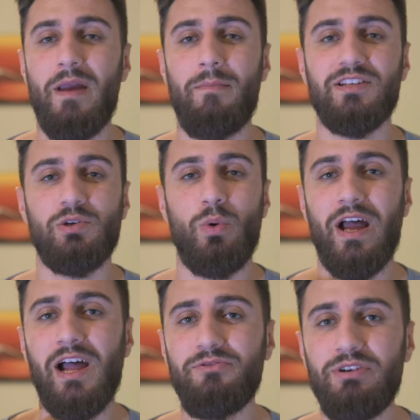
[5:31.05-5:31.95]
Maybe it's one
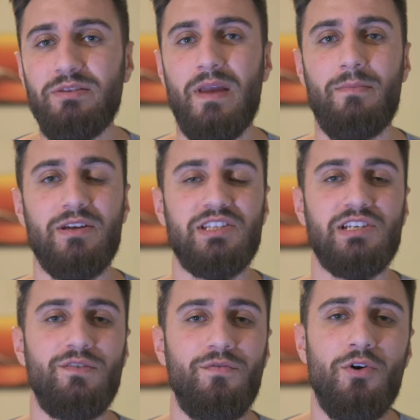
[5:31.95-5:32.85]
hundred, maybe it's
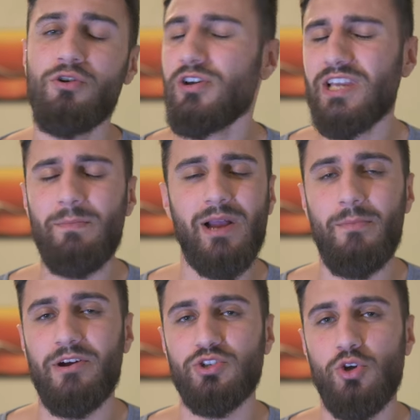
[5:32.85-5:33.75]
sixty-four, some
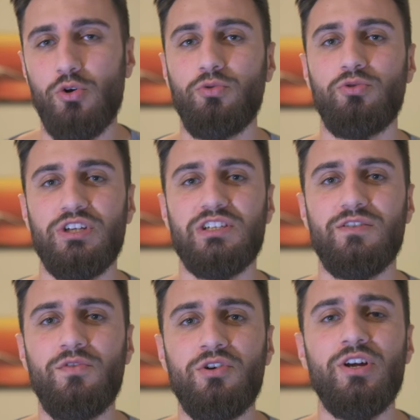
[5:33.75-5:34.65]
cameras go to
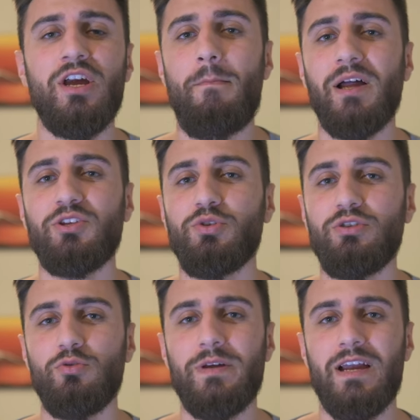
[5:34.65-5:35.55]
sixty-four, but you need
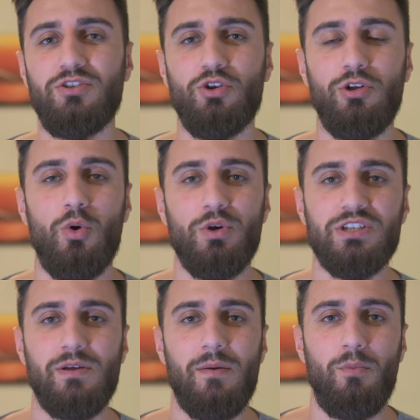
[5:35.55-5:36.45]
to be at your
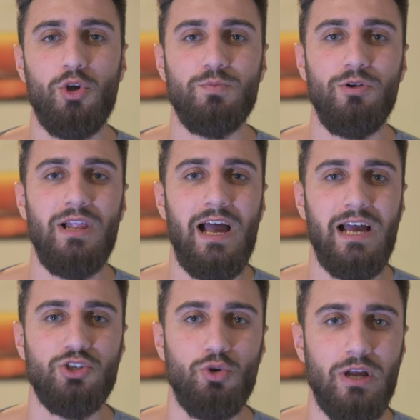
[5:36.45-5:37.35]
lowest possible
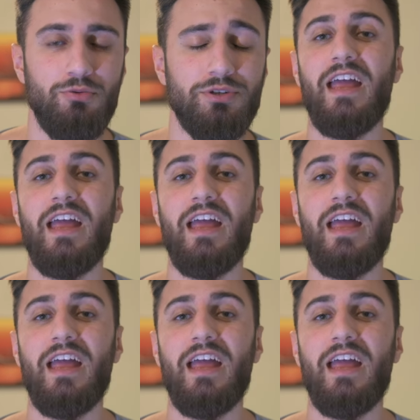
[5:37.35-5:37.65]
I S O count.